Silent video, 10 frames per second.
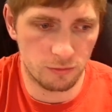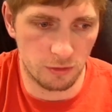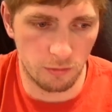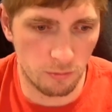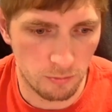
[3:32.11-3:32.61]

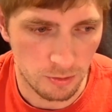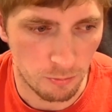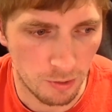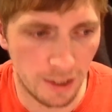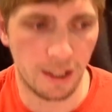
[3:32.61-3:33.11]
So
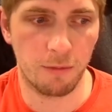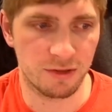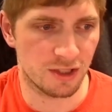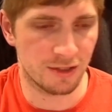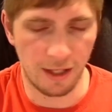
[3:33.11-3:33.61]
the one I got
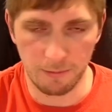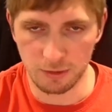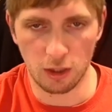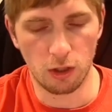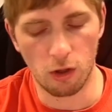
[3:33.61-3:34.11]
was just an
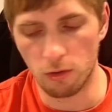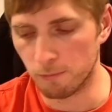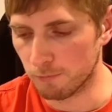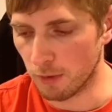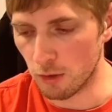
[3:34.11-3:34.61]
Amazon. I'll
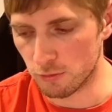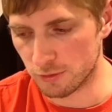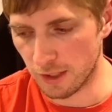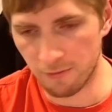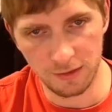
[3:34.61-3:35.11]

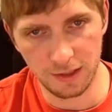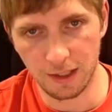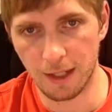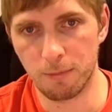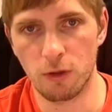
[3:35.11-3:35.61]
post
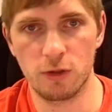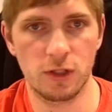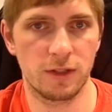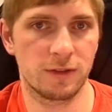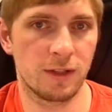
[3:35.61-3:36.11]
everything I
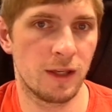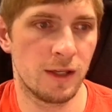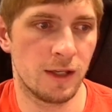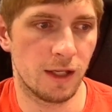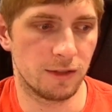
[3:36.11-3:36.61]
purchased
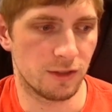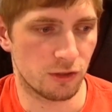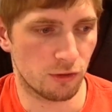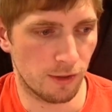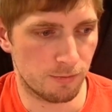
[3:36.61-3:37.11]
in
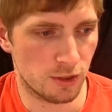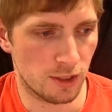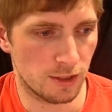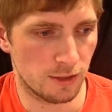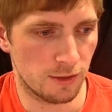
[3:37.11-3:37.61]

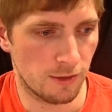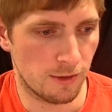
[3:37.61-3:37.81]
description.